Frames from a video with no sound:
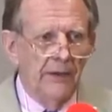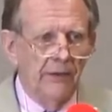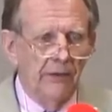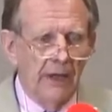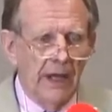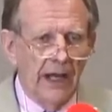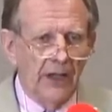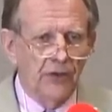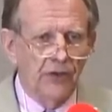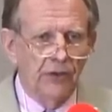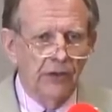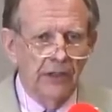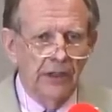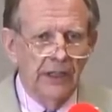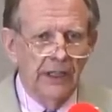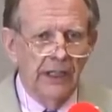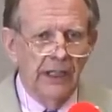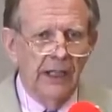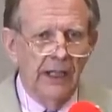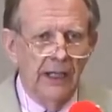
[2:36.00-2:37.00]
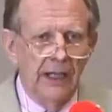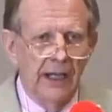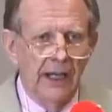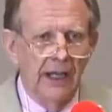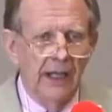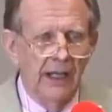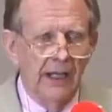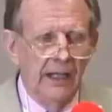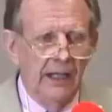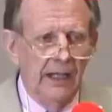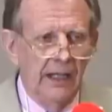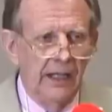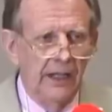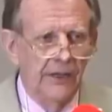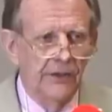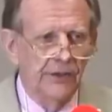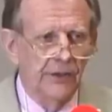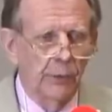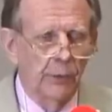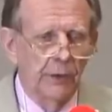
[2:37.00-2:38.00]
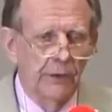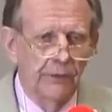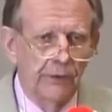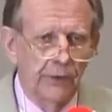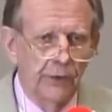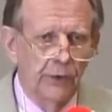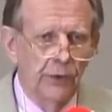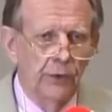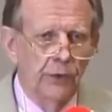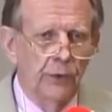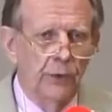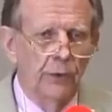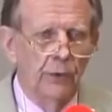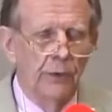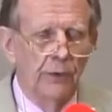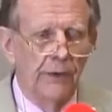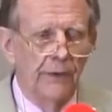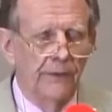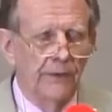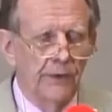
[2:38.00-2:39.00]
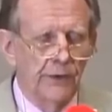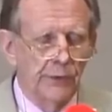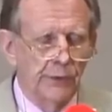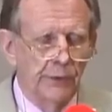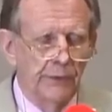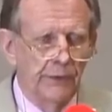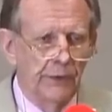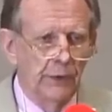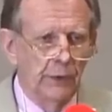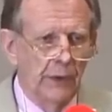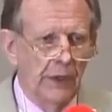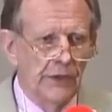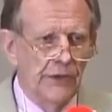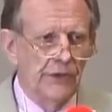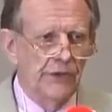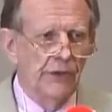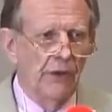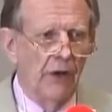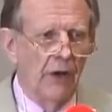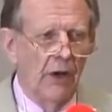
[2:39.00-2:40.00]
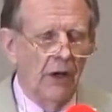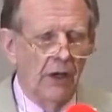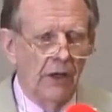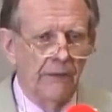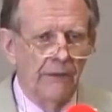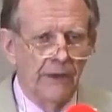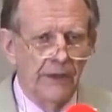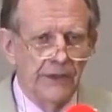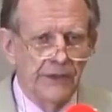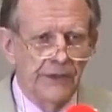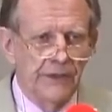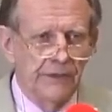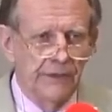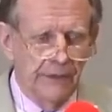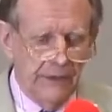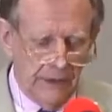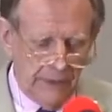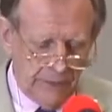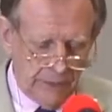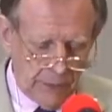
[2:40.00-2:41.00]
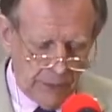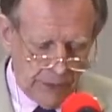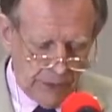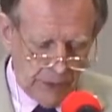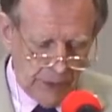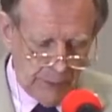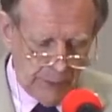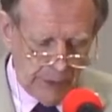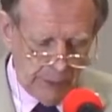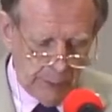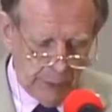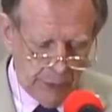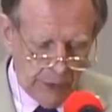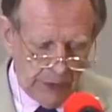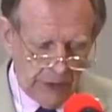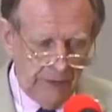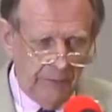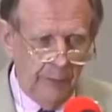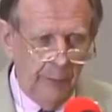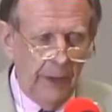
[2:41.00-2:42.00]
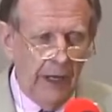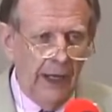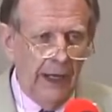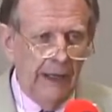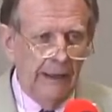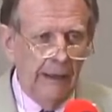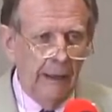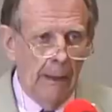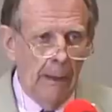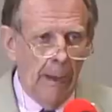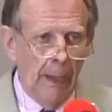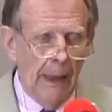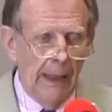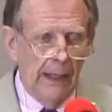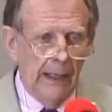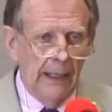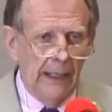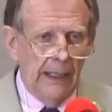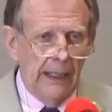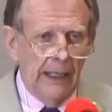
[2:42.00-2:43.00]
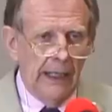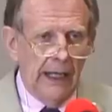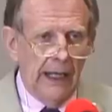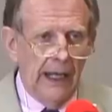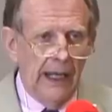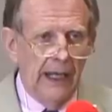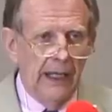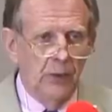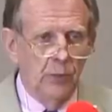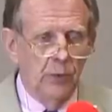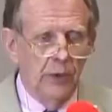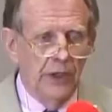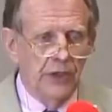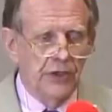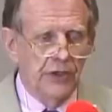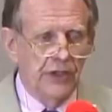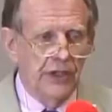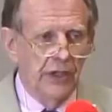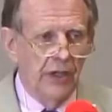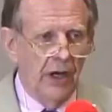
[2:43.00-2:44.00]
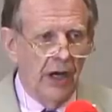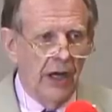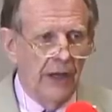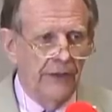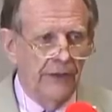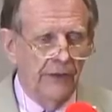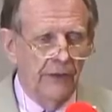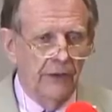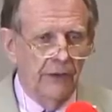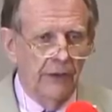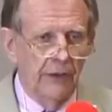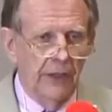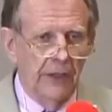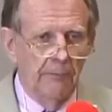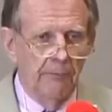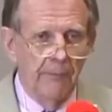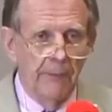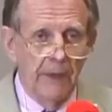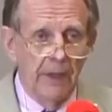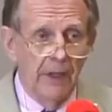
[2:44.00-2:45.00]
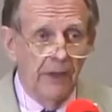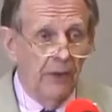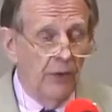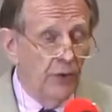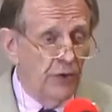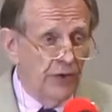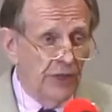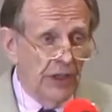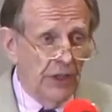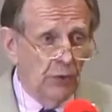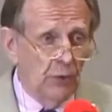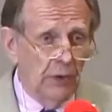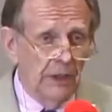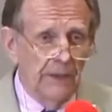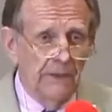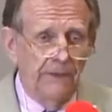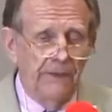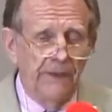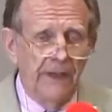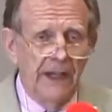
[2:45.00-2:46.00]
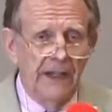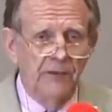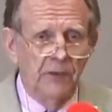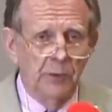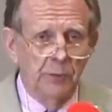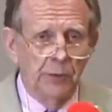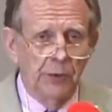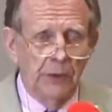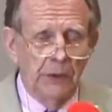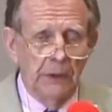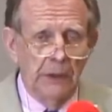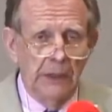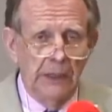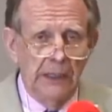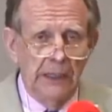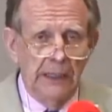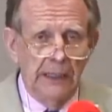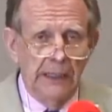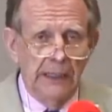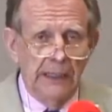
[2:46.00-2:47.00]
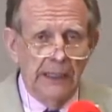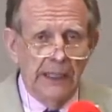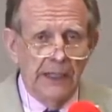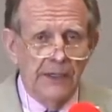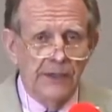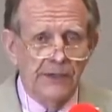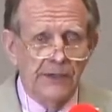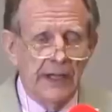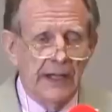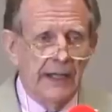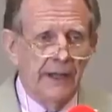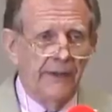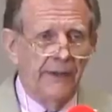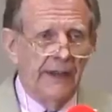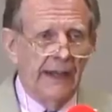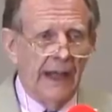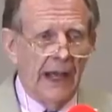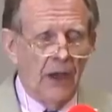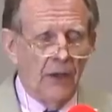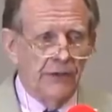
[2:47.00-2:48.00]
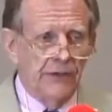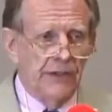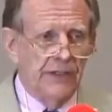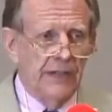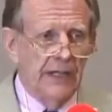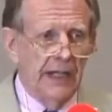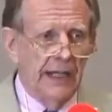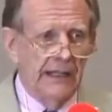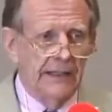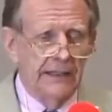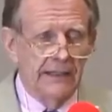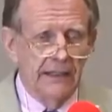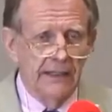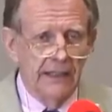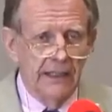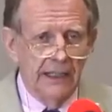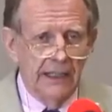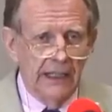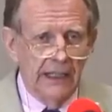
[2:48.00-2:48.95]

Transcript: There actually is a review, the first review I saw of this forthcoming book of mine, in which the author, um, though generally favorable, said at the outset